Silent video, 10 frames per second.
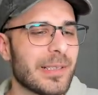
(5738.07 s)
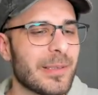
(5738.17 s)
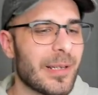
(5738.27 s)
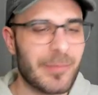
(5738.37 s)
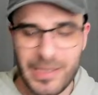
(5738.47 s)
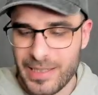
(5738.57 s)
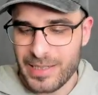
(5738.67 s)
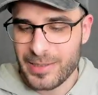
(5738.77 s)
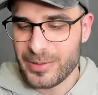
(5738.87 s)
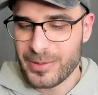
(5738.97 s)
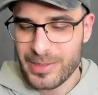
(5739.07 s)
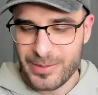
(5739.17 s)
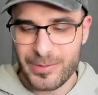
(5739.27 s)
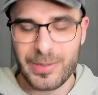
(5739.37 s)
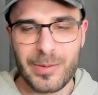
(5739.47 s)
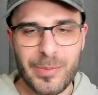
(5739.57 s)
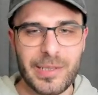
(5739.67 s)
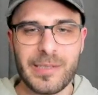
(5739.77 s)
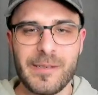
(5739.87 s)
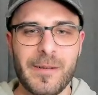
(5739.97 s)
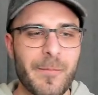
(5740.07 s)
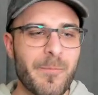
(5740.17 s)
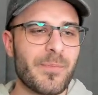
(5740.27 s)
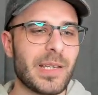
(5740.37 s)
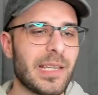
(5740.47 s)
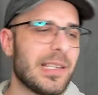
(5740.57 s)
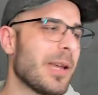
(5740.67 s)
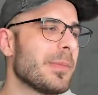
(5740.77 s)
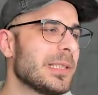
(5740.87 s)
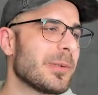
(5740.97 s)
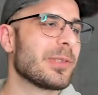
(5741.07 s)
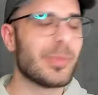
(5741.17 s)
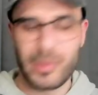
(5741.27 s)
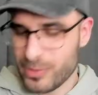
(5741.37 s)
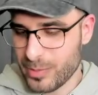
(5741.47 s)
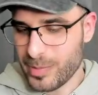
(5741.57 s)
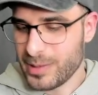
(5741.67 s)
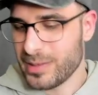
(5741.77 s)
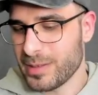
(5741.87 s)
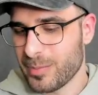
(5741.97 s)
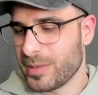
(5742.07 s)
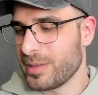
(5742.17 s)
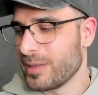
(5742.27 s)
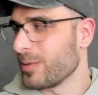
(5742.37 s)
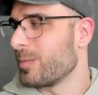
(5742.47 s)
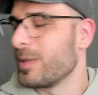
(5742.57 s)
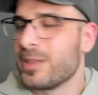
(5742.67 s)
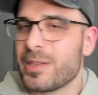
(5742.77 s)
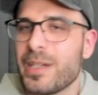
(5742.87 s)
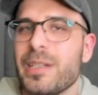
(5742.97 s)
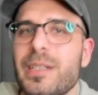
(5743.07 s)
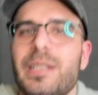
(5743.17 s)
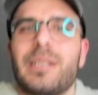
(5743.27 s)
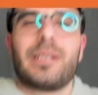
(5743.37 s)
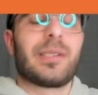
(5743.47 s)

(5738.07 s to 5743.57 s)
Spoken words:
I'm glad I could do this for everybody. Again, Emily was supposed to be here, but it was me today, because